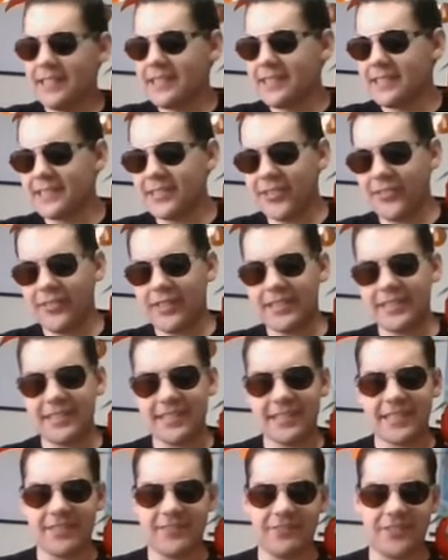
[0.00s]
So it's just
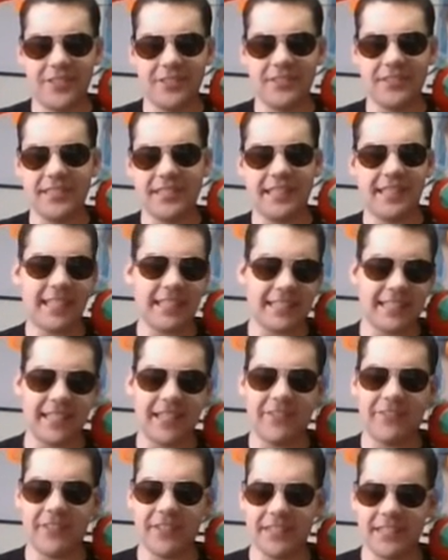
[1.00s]
confusing, and that's
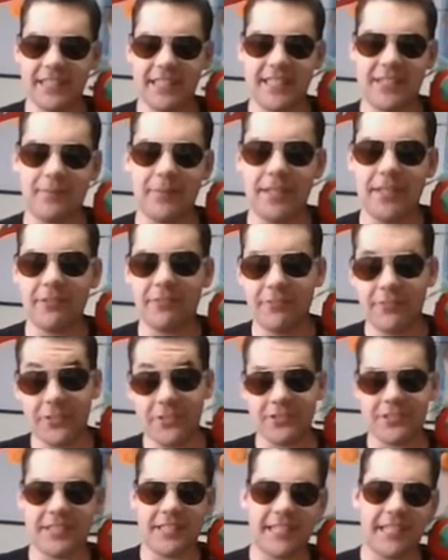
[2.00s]
definitely going to be the
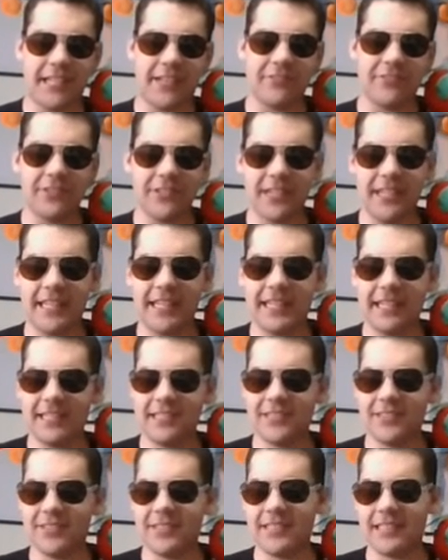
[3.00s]
first thing I forget as
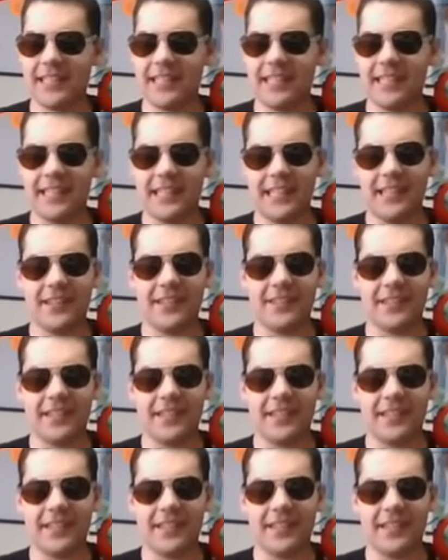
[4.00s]
soon as I get hit on the